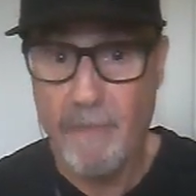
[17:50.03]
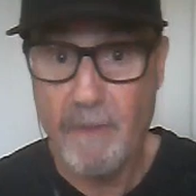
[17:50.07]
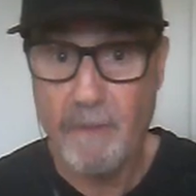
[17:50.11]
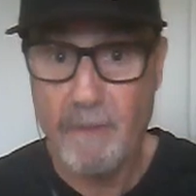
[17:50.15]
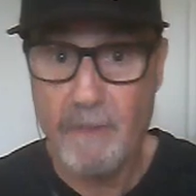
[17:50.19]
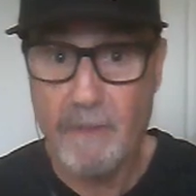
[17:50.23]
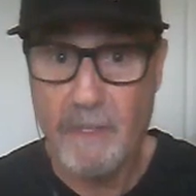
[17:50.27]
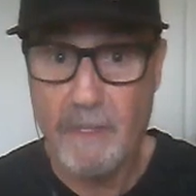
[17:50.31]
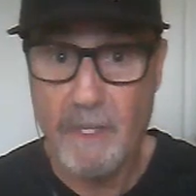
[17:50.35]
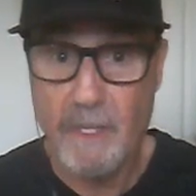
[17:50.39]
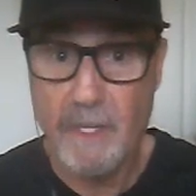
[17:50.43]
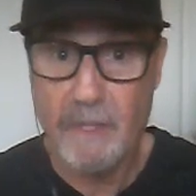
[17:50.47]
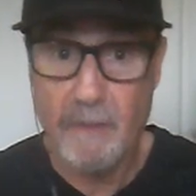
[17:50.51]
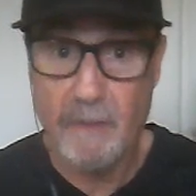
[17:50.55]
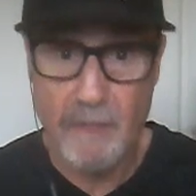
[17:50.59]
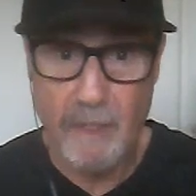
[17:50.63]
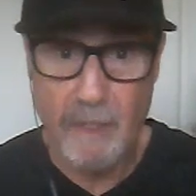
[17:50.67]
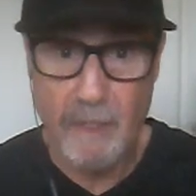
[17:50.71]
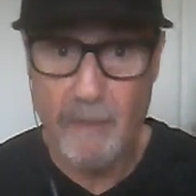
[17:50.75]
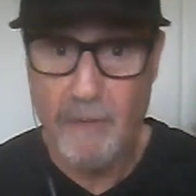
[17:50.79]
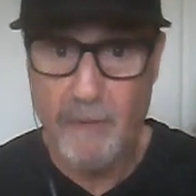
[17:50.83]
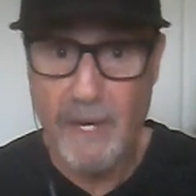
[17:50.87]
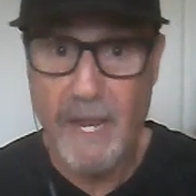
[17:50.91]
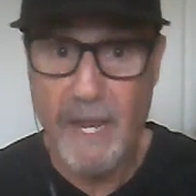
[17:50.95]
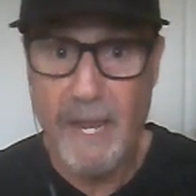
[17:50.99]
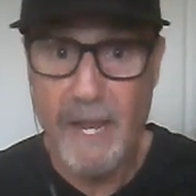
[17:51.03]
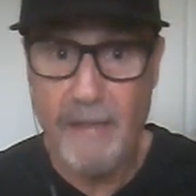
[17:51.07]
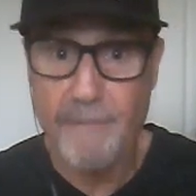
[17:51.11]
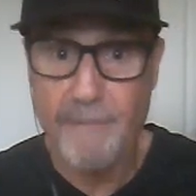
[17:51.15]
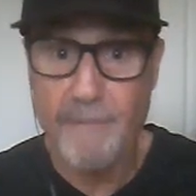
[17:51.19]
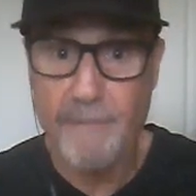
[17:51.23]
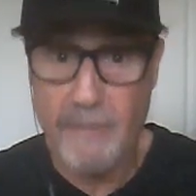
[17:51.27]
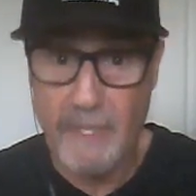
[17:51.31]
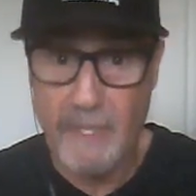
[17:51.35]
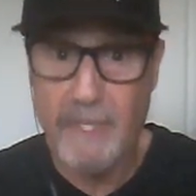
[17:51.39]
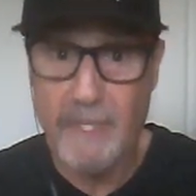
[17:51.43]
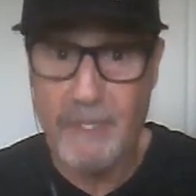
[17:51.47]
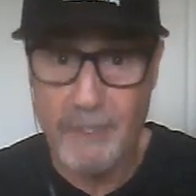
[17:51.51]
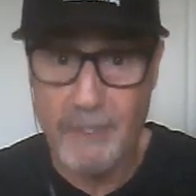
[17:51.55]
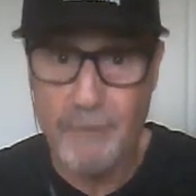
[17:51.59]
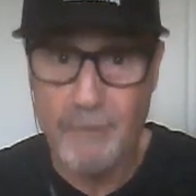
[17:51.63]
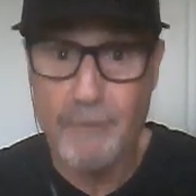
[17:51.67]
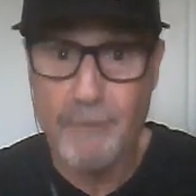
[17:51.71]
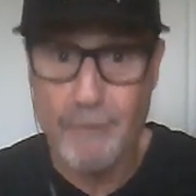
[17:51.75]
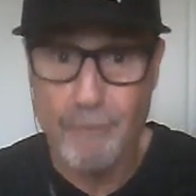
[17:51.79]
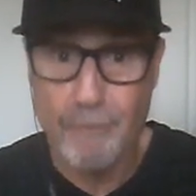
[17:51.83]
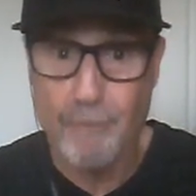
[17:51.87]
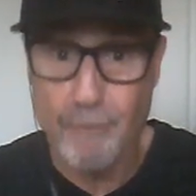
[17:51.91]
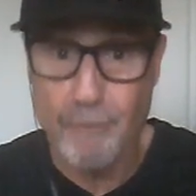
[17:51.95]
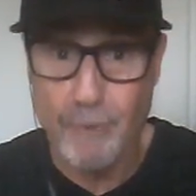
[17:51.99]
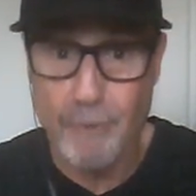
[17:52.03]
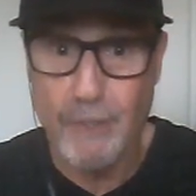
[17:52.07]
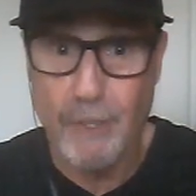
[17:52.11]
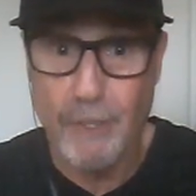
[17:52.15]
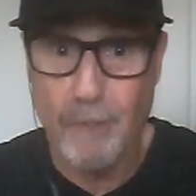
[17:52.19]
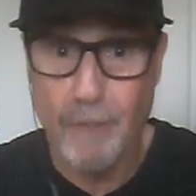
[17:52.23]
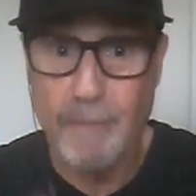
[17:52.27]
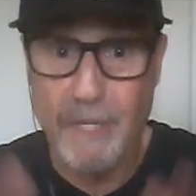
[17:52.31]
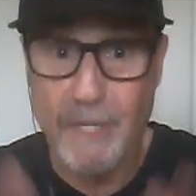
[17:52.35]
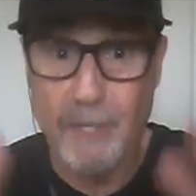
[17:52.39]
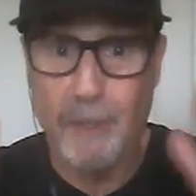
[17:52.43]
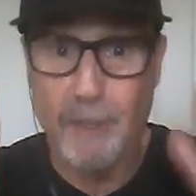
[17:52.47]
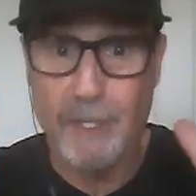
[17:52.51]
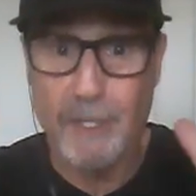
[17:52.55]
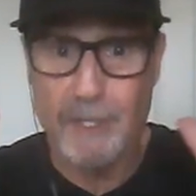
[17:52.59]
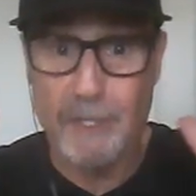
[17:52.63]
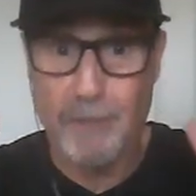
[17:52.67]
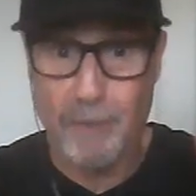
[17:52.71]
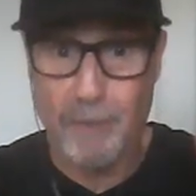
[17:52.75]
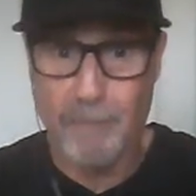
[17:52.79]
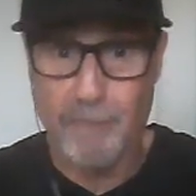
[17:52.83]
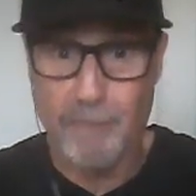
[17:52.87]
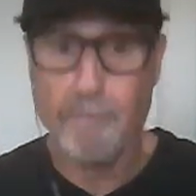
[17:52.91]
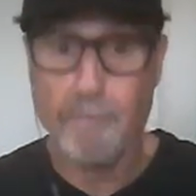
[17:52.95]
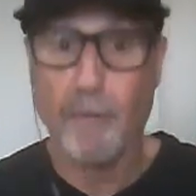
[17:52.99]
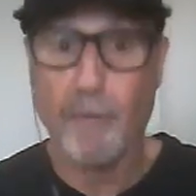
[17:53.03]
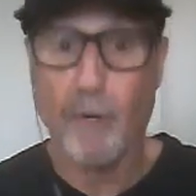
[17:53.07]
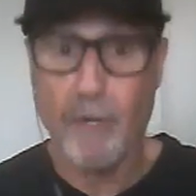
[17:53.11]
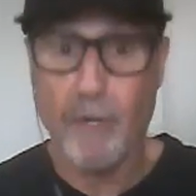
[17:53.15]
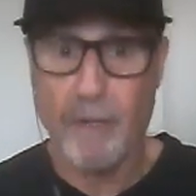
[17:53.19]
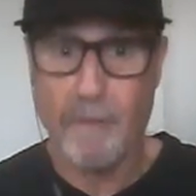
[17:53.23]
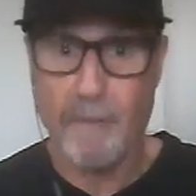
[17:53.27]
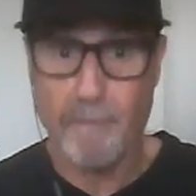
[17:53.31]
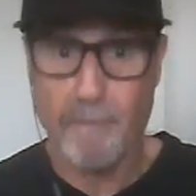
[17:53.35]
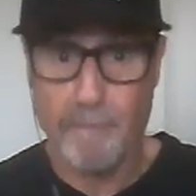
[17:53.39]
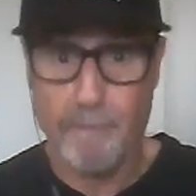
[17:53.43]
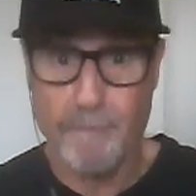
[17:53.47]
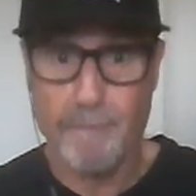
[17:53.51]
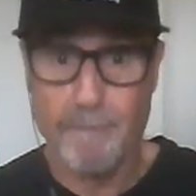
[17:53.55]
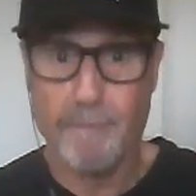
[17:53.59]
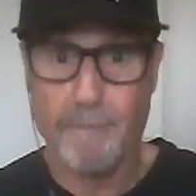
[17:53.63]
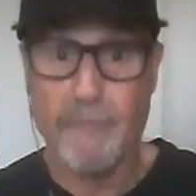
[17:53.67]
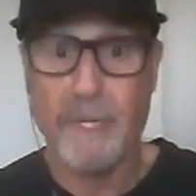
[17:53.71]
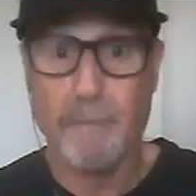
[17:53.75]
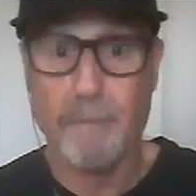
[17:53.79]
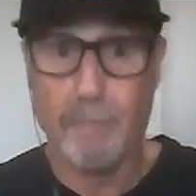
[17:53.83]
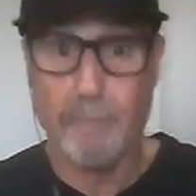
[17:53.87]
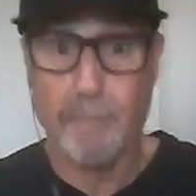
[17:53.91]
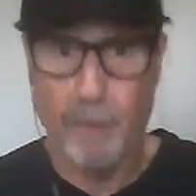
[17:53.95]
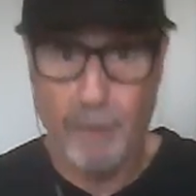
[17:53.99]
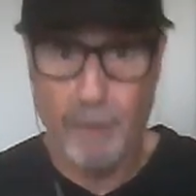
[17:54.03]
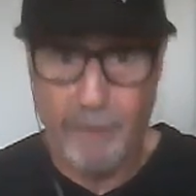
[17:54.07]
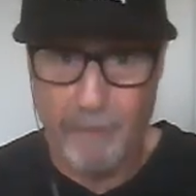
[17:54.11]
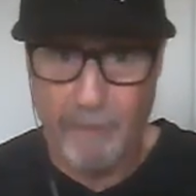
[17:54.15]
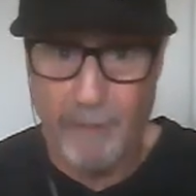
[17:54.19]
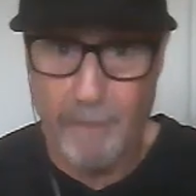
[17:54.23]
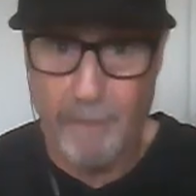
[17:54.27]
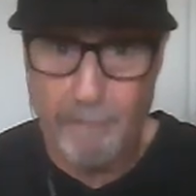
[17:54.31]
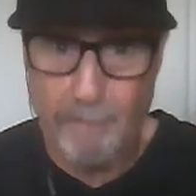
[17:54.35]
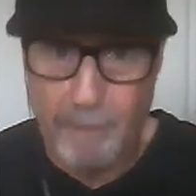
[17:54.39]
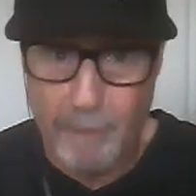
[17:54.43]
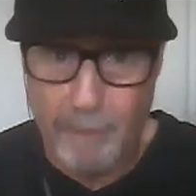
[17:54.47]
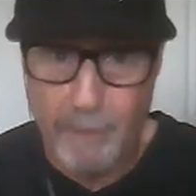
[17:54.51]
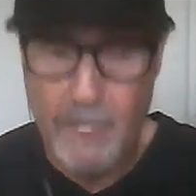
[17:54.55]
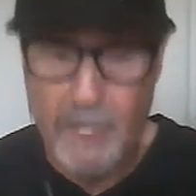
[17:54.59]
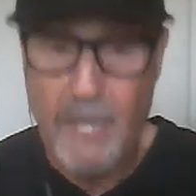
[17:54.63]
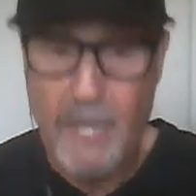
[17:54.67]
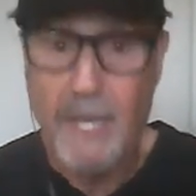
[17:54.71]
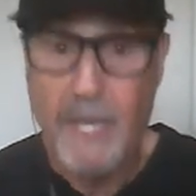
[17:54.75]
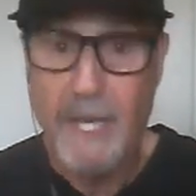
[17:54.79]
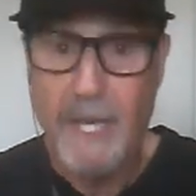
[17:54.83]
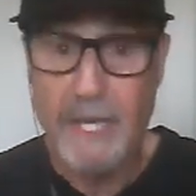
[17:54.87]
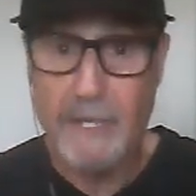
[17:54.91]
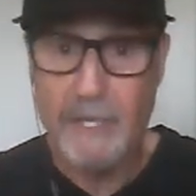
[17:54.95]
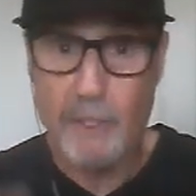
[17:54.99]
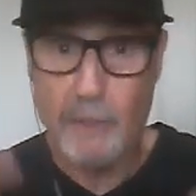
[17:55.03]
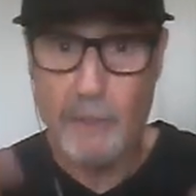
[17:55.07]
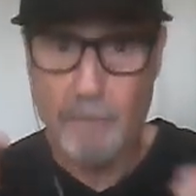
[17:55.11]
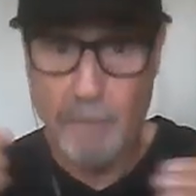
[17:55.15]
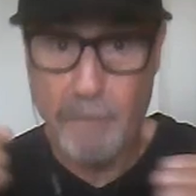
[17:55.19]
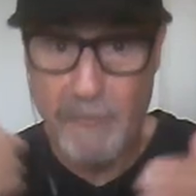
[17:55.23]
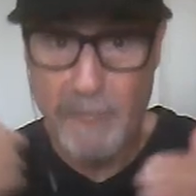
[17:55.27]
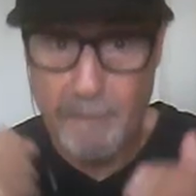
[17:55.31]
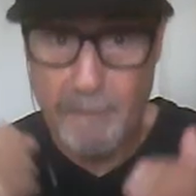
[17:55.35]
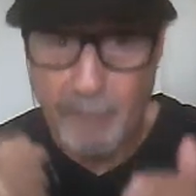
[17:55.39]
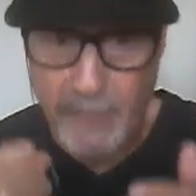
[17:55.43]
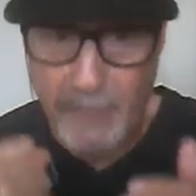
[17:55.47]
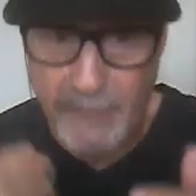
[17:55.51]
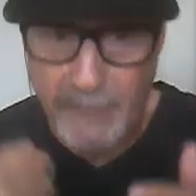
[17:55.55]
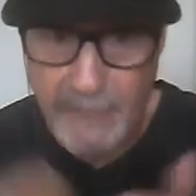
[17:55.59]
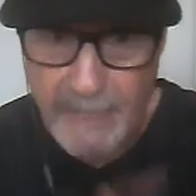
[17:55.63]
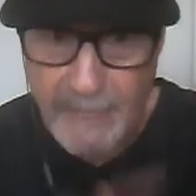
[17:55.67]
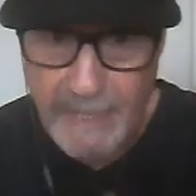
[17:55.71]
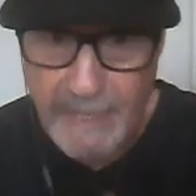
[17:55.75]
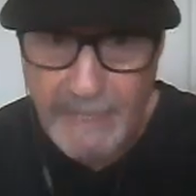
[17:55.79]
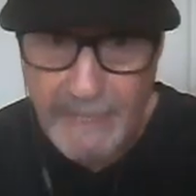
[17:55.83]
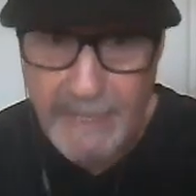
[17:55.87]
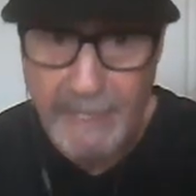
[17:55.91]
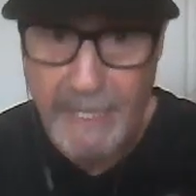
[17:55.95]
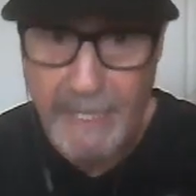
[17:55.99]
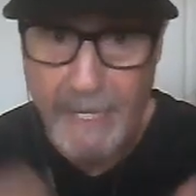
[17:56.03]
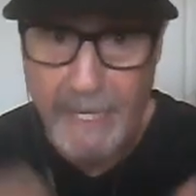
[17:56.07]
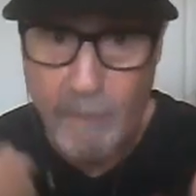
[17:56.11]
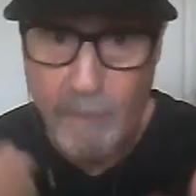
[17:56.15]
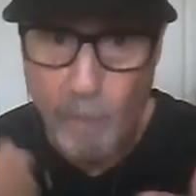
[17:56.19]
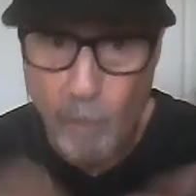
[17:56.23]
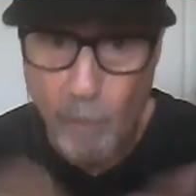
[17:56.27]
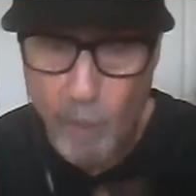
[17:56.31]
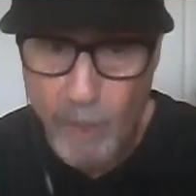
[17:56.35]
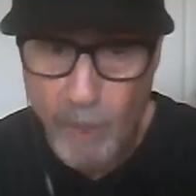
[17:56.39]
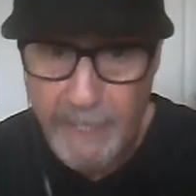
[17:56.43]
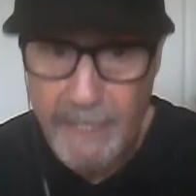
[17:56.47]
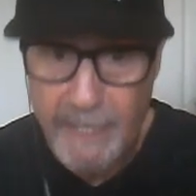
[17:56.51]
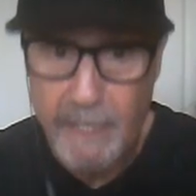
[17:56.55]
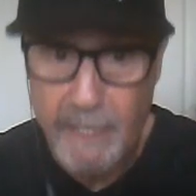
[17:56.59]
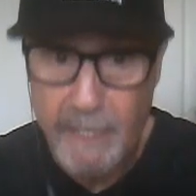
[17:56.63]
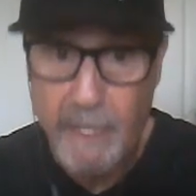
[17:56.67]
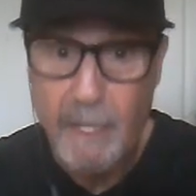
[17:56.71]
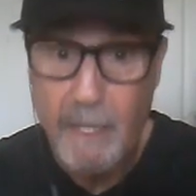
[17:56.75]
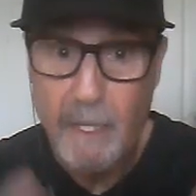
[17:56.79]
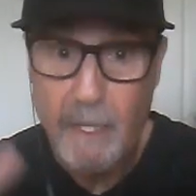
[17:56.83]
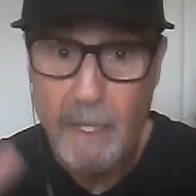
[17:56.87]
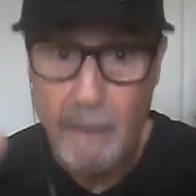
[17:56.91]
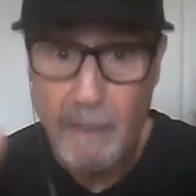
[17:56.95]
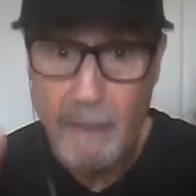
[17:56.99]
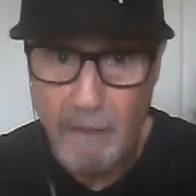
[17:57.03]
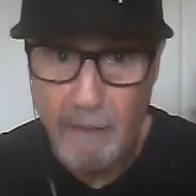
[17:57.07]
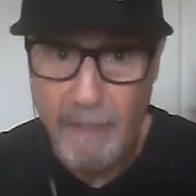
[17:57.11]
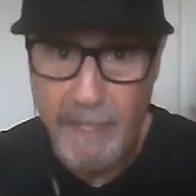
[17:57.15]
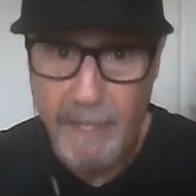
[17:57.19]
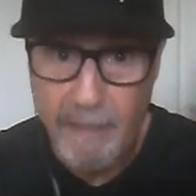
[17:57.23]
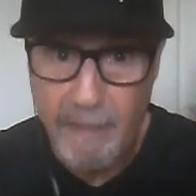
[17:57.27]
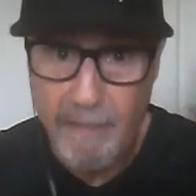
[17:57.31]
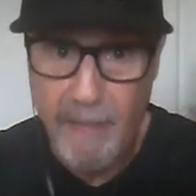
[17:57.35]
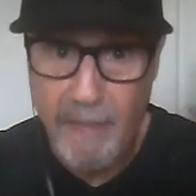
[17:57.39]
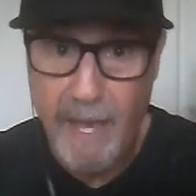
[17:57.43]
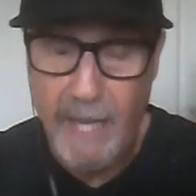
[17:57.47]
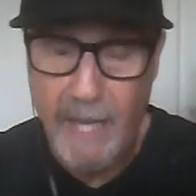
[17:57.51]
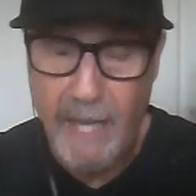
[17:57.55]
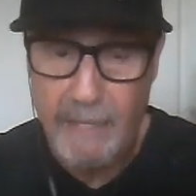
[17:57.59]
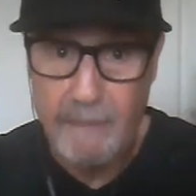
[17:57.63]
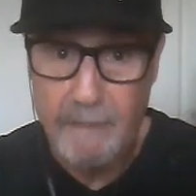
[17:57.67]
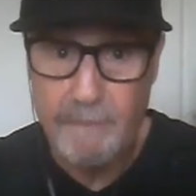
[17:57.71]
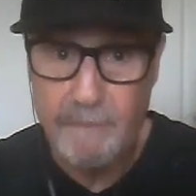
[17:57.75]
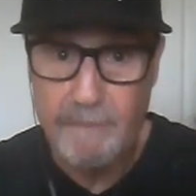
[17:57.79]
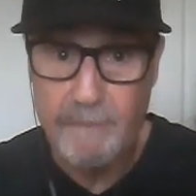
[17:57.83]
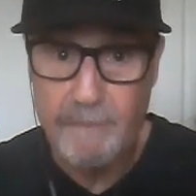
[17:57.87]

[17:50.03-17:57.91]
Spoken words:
Okay, the other half is real because they're big book thumpers, and there's people that need it and want it like that.